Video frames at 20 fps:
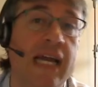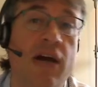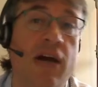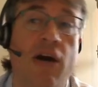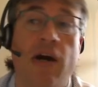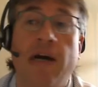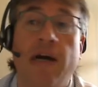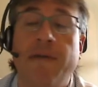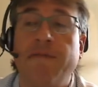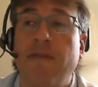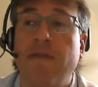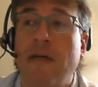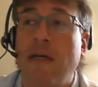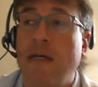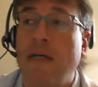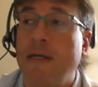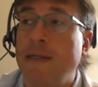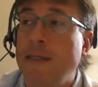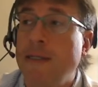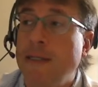of
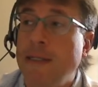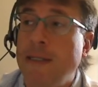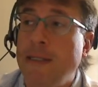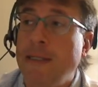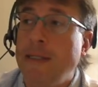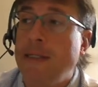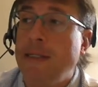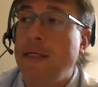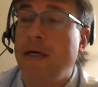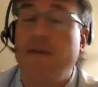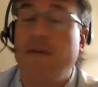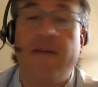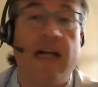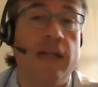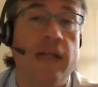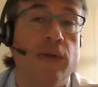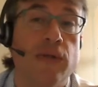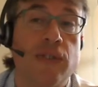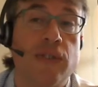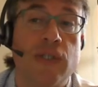
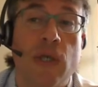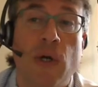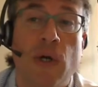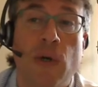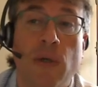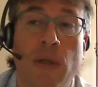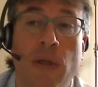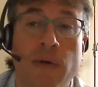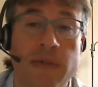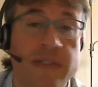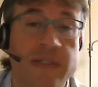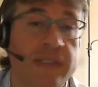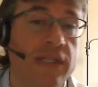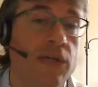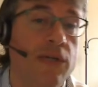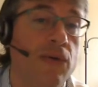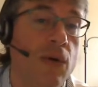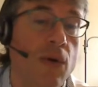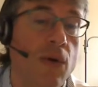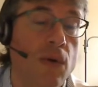values. So
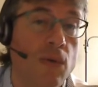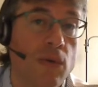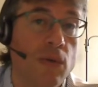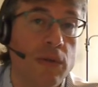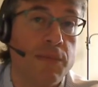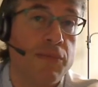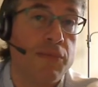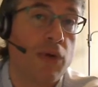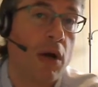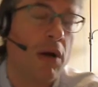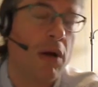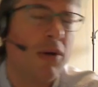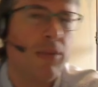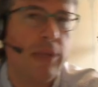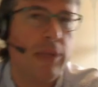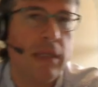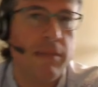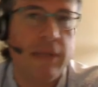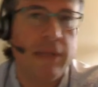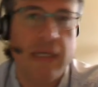0 would
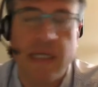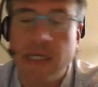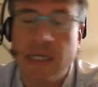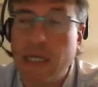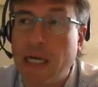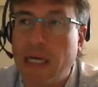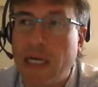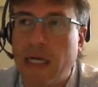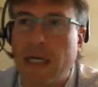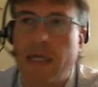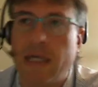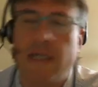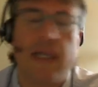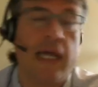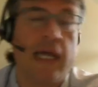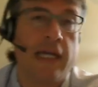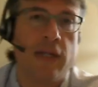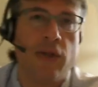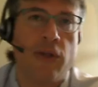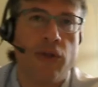probably be
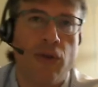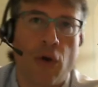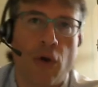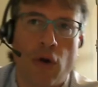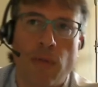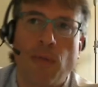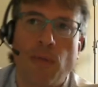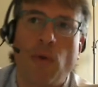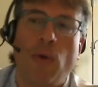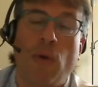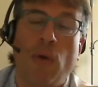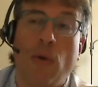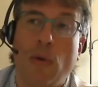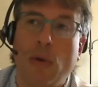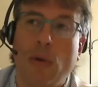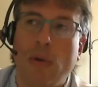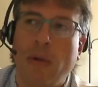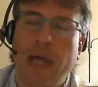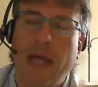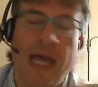like the
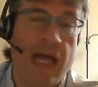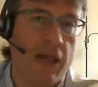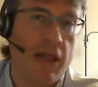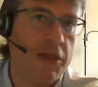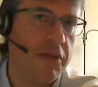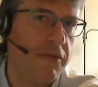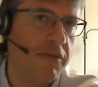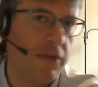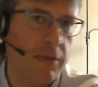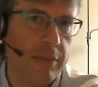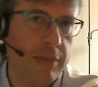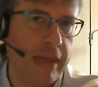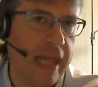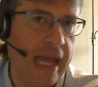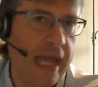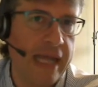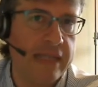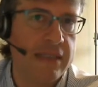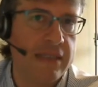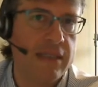normal health of a
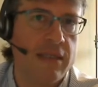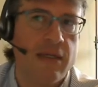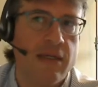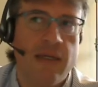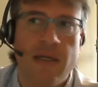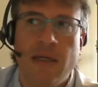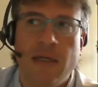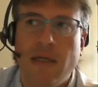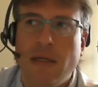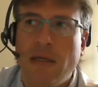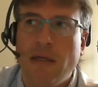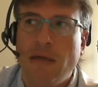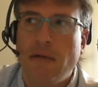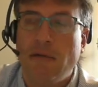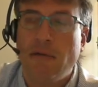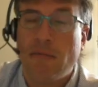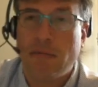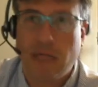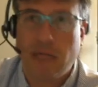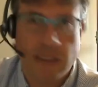plant
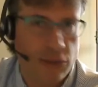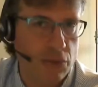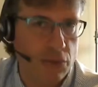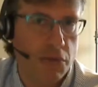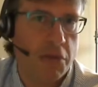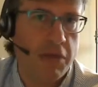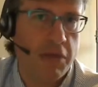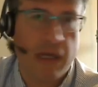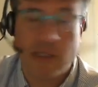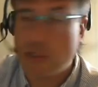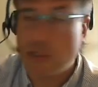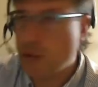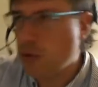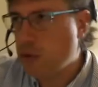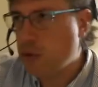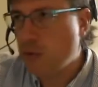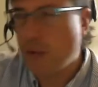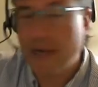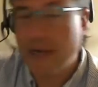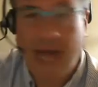that you think. So
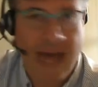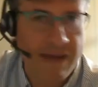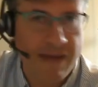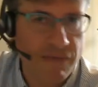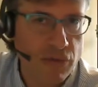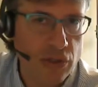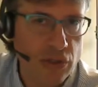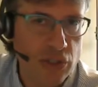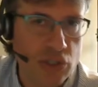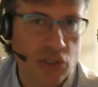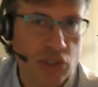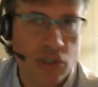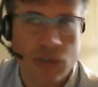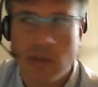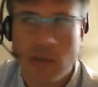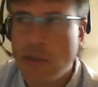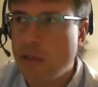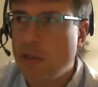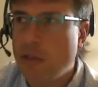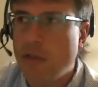you do an average
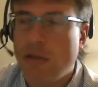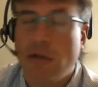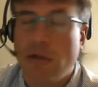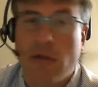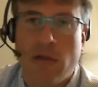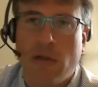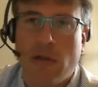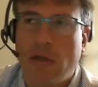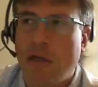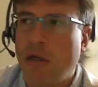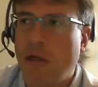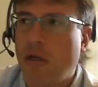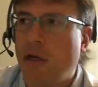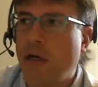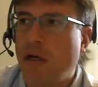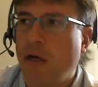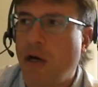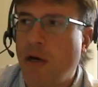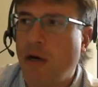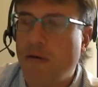
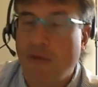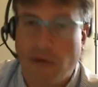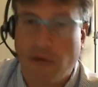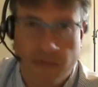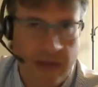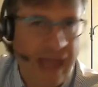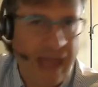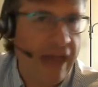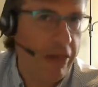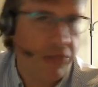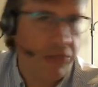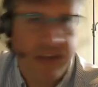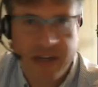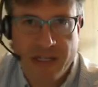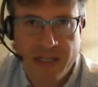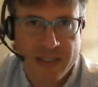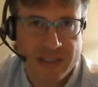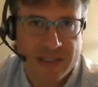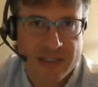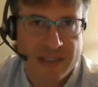of
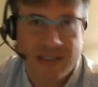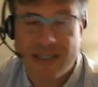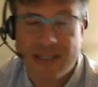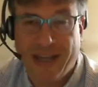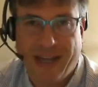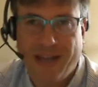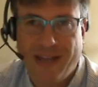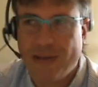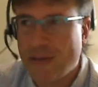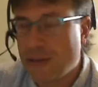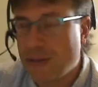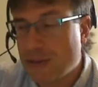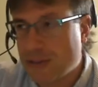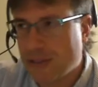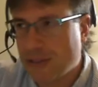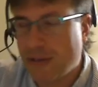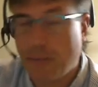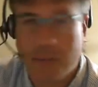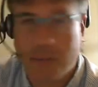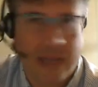healthiness.
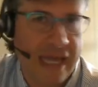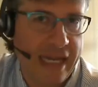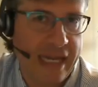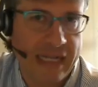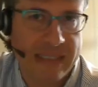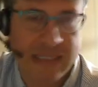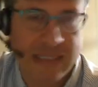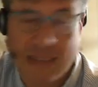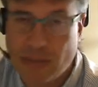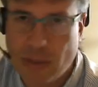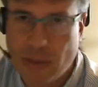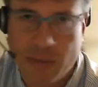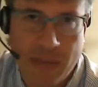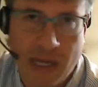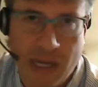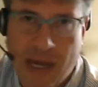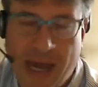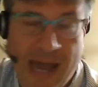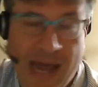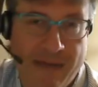So the plant that seems to
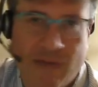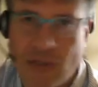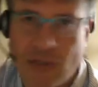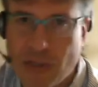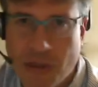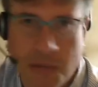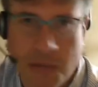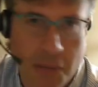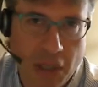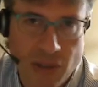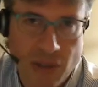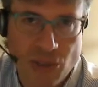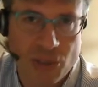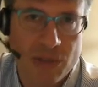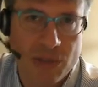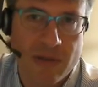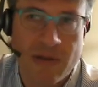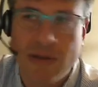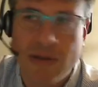be an average of the bunch,